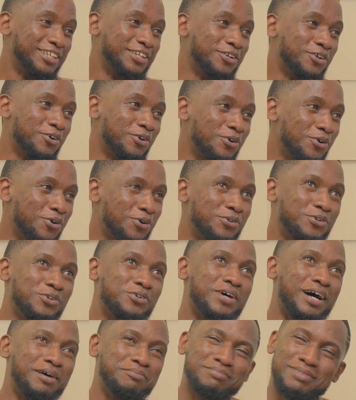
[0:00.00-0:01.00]
No,
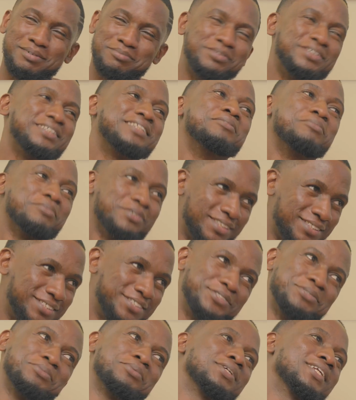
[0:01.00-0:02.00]
I'm really Moses
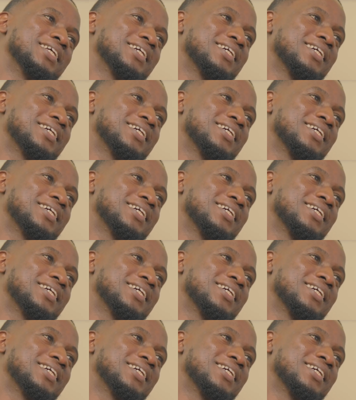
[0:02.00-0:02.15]
Chibonek.